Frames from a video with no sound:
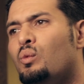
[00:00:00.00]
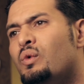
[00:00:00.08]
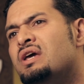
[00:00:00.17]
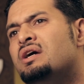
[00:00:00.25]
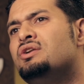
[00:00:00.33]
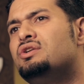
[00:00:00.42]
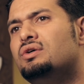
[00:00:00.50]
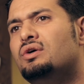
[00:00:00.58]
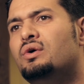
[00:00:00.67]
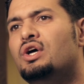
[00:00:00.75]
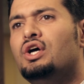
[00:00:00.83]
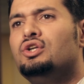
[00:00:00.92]
that we can
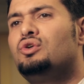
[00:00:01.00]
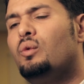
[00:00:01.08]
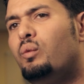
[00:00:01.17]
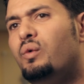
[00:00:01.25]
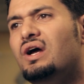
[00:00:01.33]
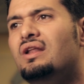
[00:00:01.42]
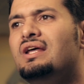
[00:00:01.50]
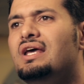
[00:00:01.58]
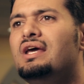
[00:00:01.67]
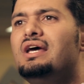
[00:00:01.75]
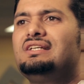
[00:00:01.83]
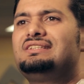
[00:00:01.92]
do to
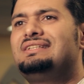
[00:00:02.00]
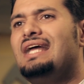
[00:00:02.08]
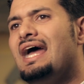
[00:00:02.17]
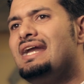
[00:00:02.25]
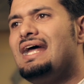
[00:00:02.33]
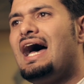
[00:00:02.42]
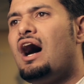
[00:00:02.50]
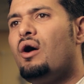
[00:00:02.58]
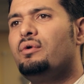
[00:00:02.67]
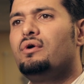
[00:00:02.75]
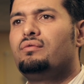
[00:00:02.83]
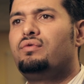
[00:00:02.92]
really stand out
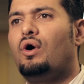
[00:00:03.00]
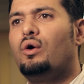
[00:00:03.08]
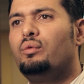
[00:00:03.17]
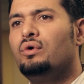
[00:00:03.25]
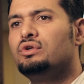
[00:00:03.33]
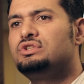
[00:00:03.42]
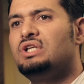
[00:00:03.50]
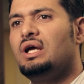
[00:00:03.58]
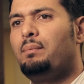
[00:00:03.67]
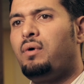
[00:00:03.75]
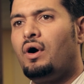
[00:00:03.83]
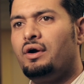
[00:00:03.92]
for our real
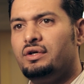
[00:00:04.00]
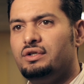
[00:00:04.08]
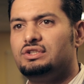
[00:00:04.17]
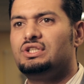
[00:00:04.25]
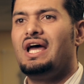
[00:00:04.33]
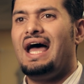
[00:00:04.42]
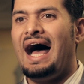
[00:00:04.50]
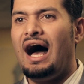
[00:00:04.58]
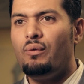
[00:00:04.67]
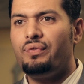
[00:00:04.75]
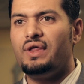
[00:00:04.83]
estate partners out